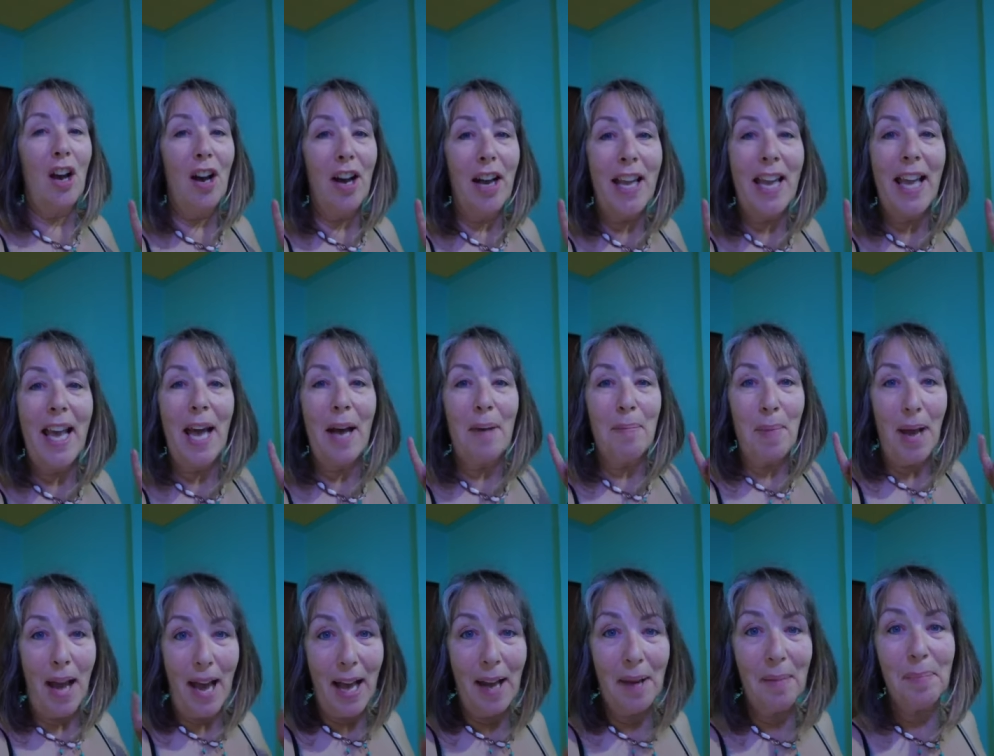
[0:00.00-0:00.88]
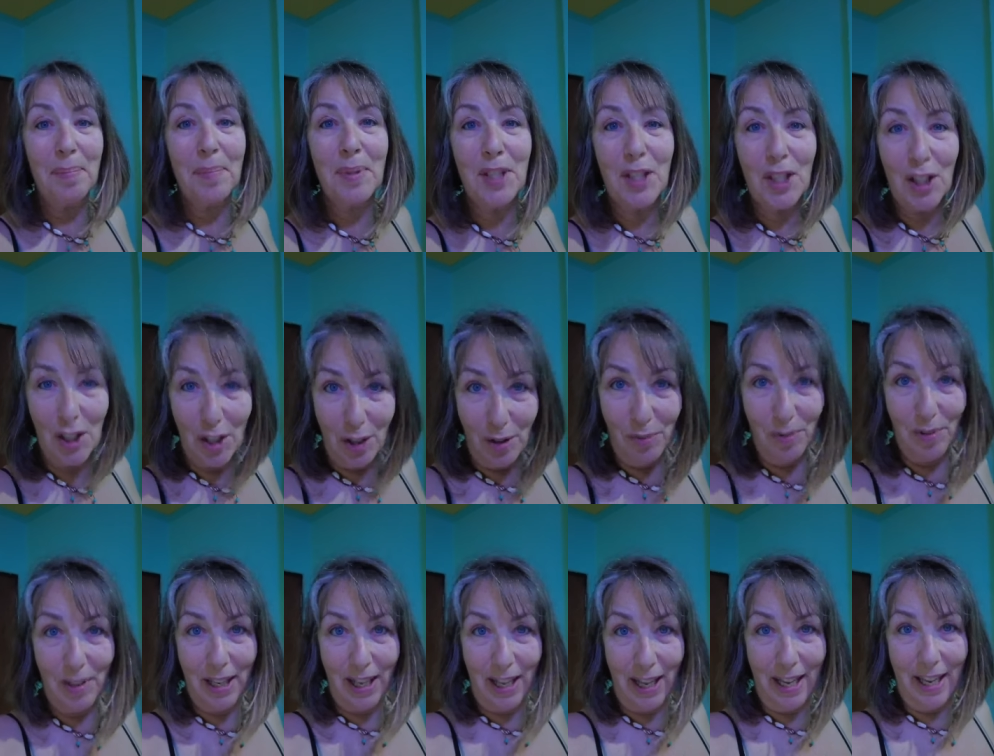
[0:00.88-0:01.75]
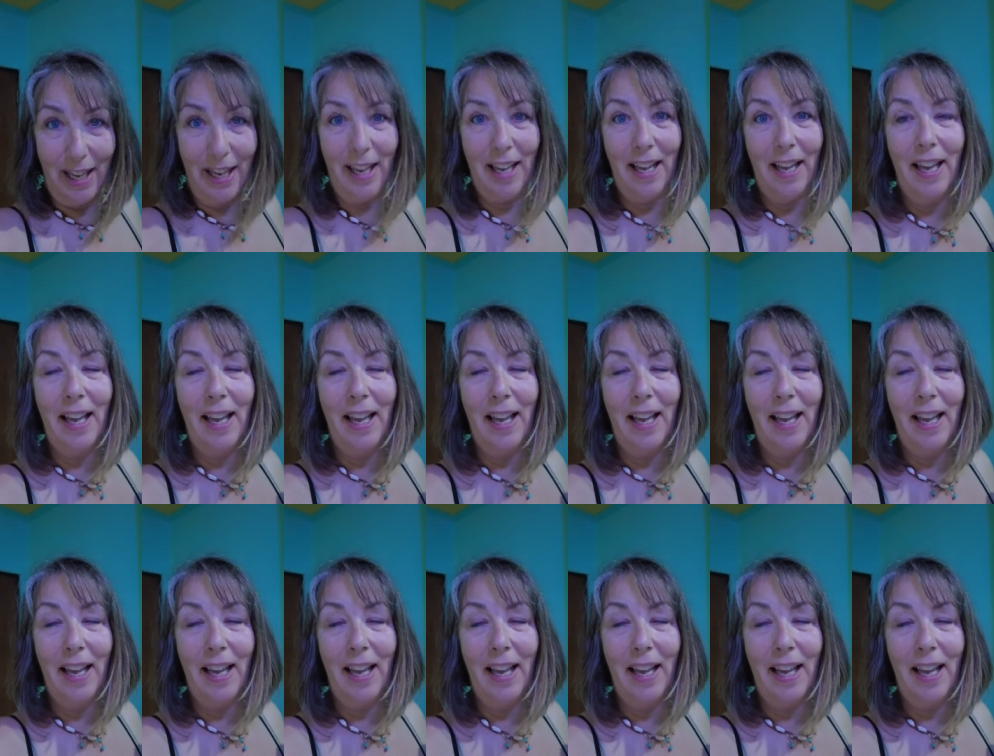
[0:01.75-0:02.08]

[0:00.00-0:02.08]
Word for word: I am absolutely